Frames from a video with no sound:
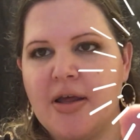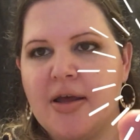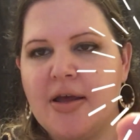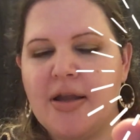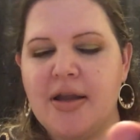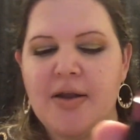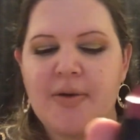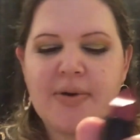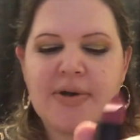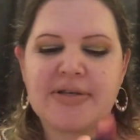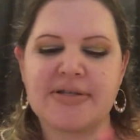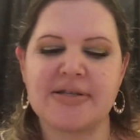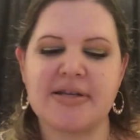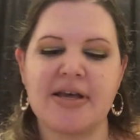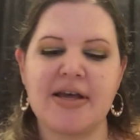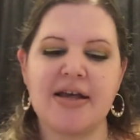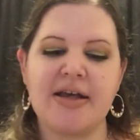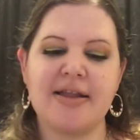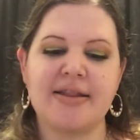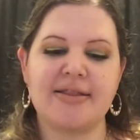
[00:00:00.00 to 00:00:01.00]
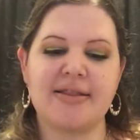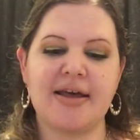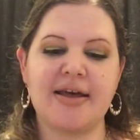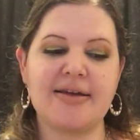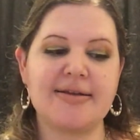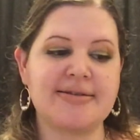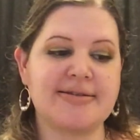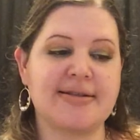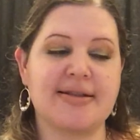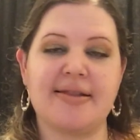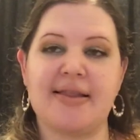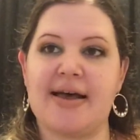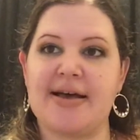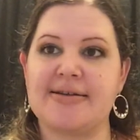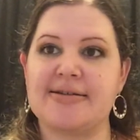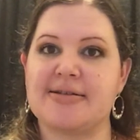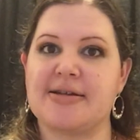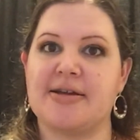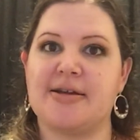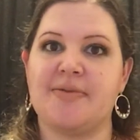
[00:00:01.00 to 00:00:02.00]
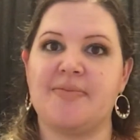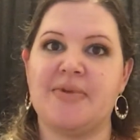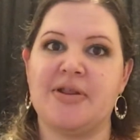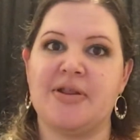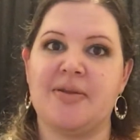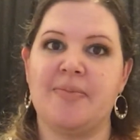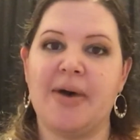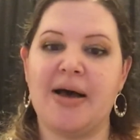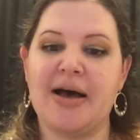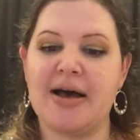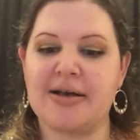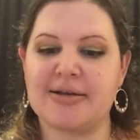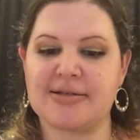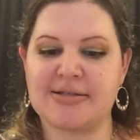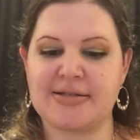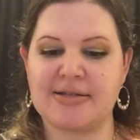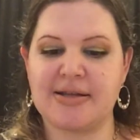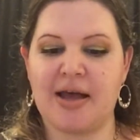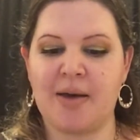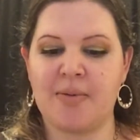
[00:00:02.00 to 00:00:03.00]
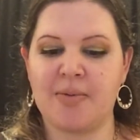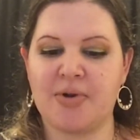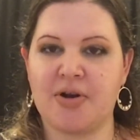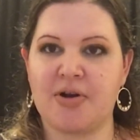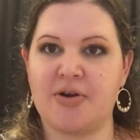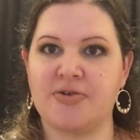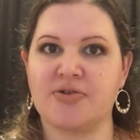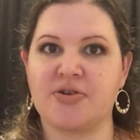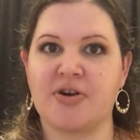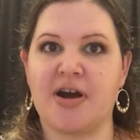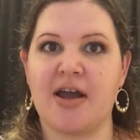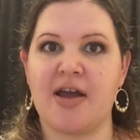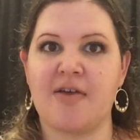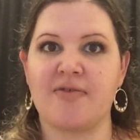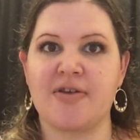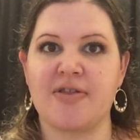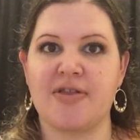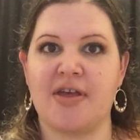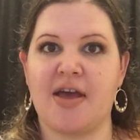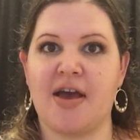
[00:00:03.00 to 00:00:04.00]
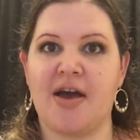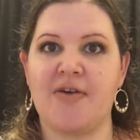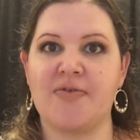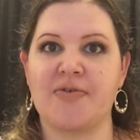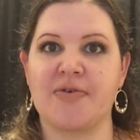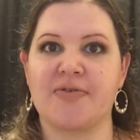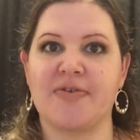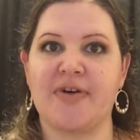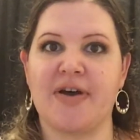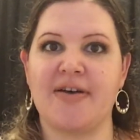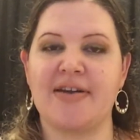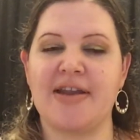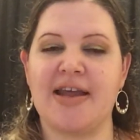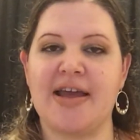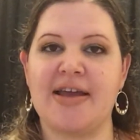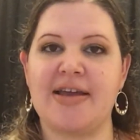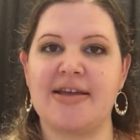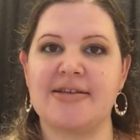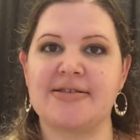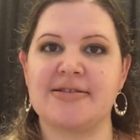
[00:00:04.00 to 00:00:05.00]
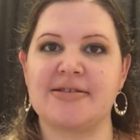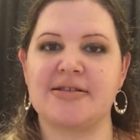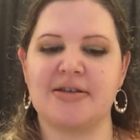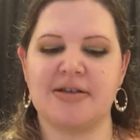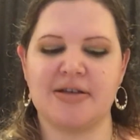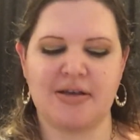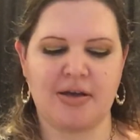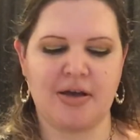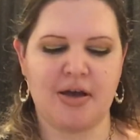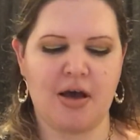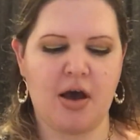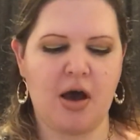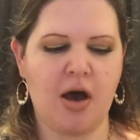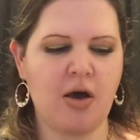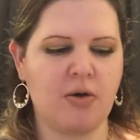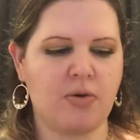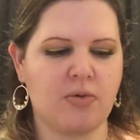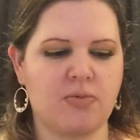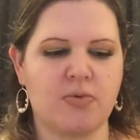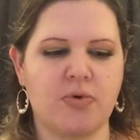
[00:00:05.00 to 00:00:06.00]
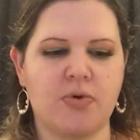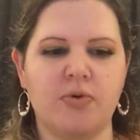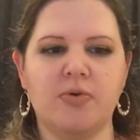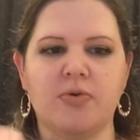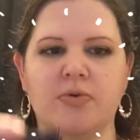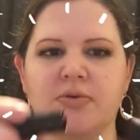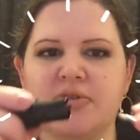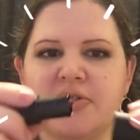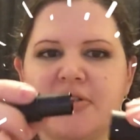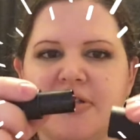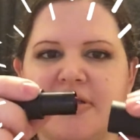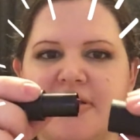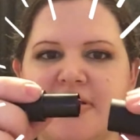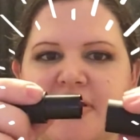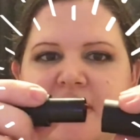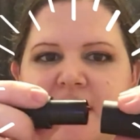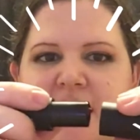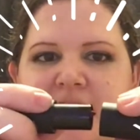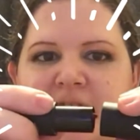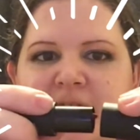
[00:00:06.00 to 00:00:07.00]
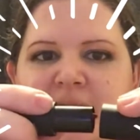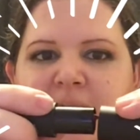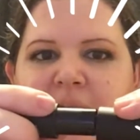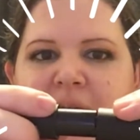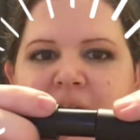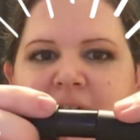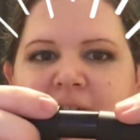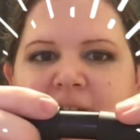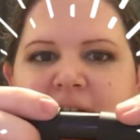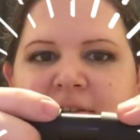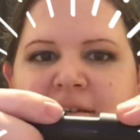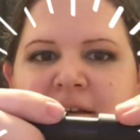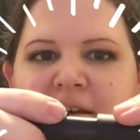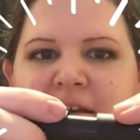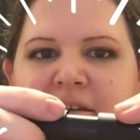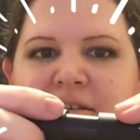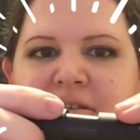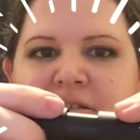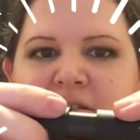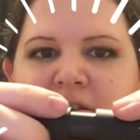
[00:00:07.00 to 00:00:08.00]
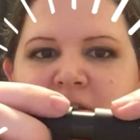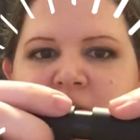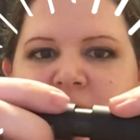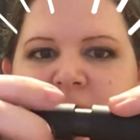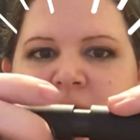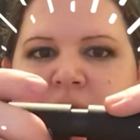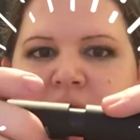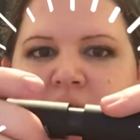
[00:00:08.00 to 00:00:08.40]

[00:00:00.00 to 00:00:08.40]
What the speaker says: Anyways, that is the last item in the box. I'm gonna go try everything out for 5 days. Oh, cool. Check this out. It's magnetized too.